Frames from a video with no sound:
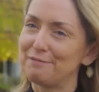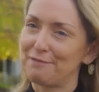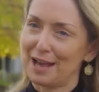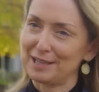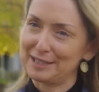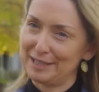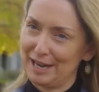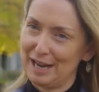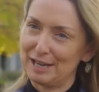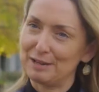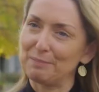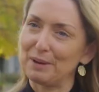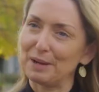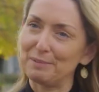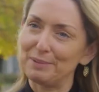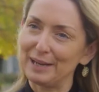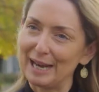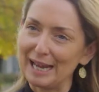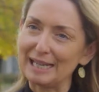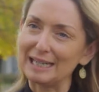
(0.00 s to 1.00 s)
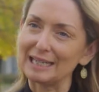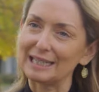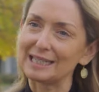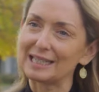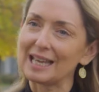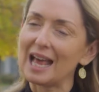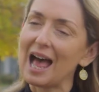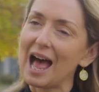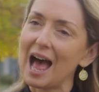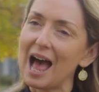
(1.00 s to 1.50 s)
fascinated by
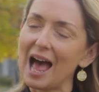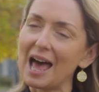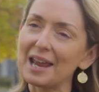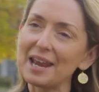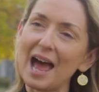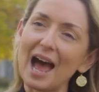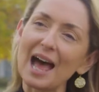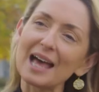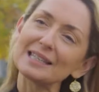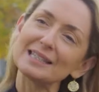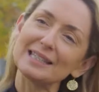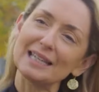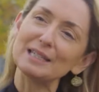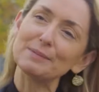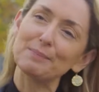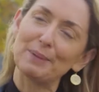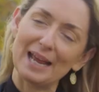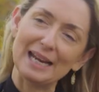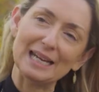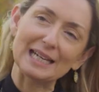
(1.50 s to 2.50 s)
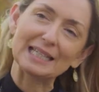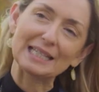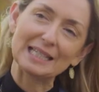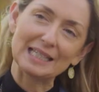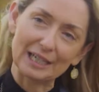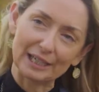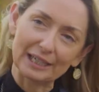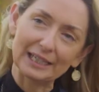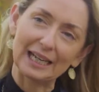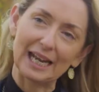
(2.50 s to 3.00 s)
platelets. And as these platelets
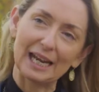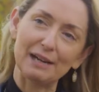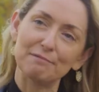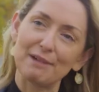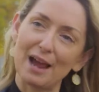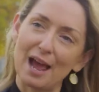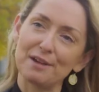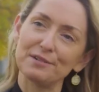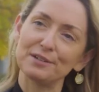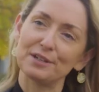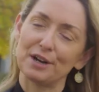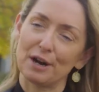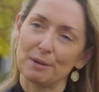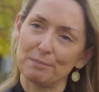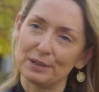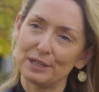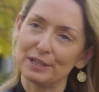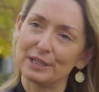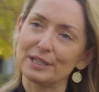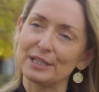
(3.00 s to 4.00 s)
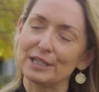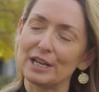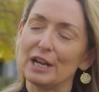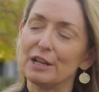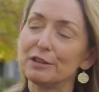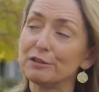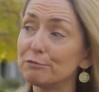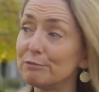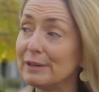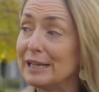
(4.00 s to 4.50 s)
circulate round in our blood,
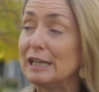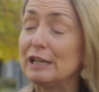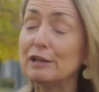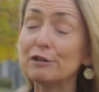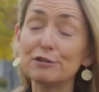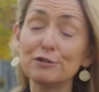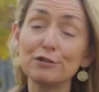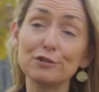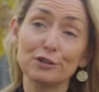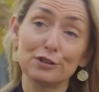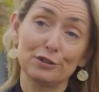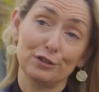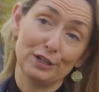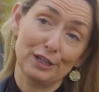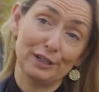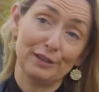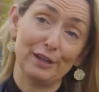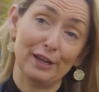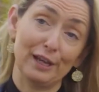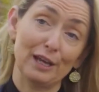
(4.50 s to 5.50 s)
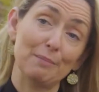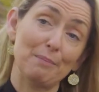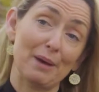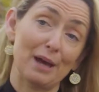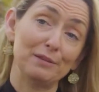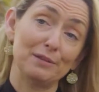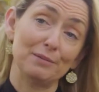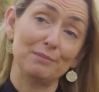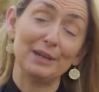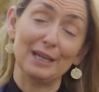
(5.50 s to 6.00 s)
the really understudied thing
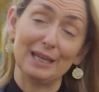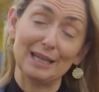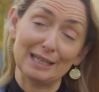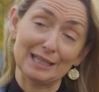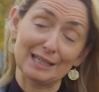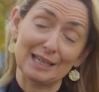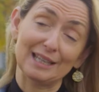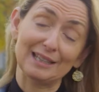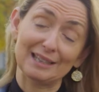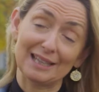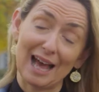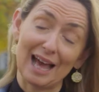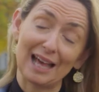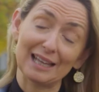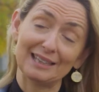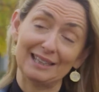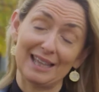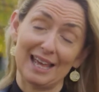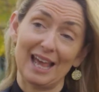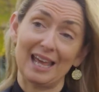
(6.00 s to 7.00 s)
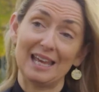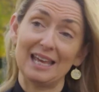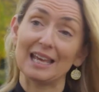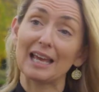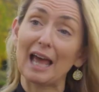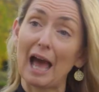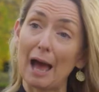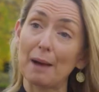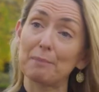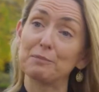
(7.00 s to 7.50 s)
about them is that they
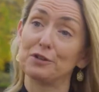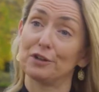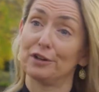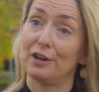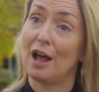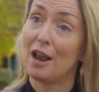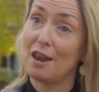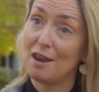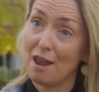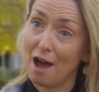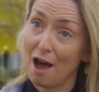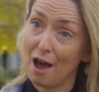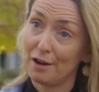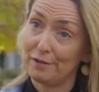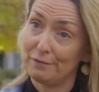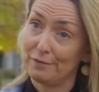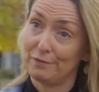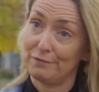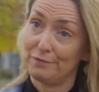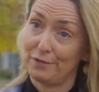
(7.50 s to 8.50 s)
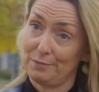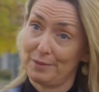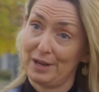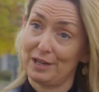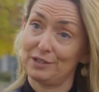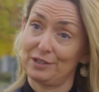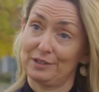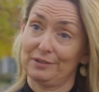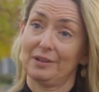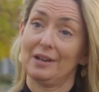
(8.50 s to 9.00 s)
capture a lot of
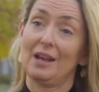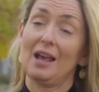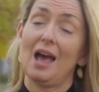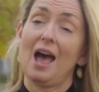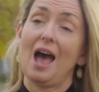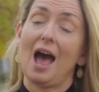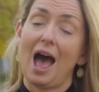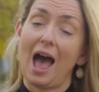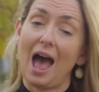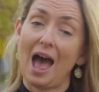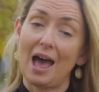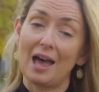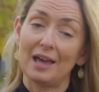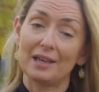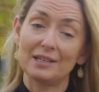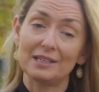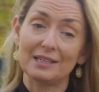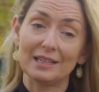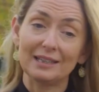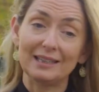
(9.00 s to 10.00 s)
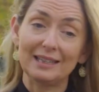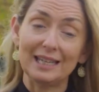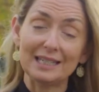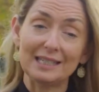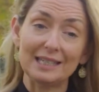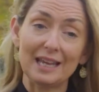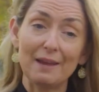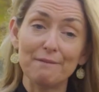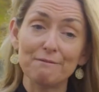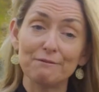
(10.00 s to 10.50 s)
information. And
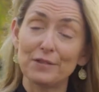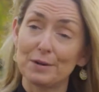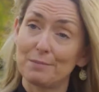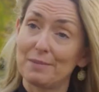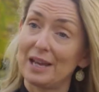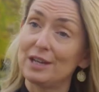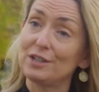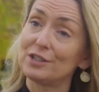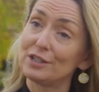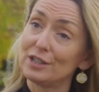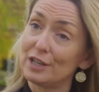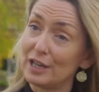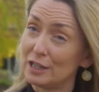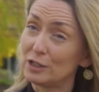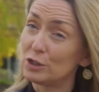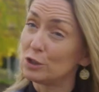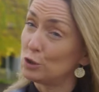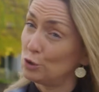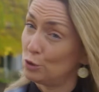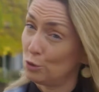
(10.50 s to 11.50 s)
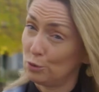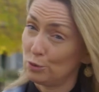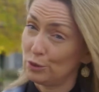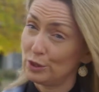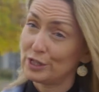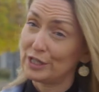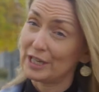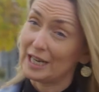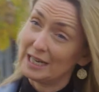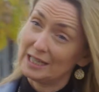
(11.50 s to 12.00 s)
this information is
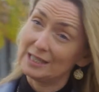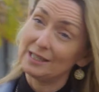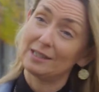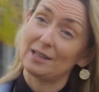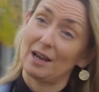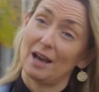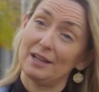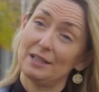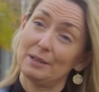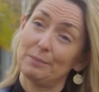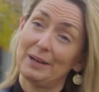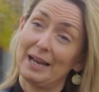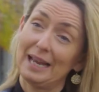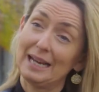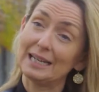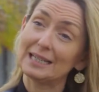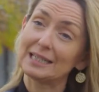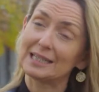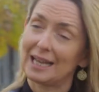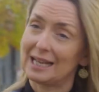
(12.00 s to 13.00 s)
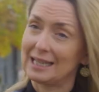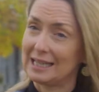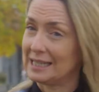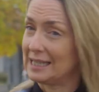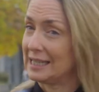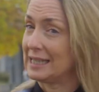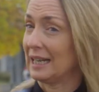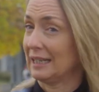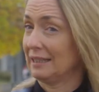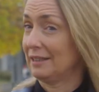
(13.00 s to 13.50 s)
stored inside the platelet, and this
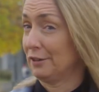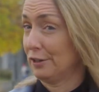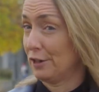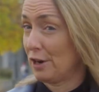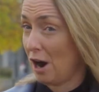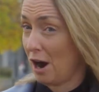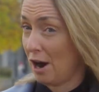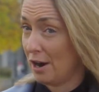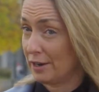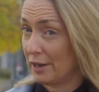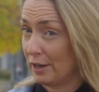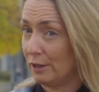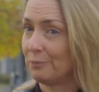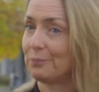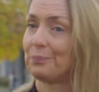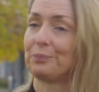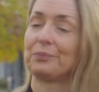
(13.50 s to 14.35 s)
is like their cargo.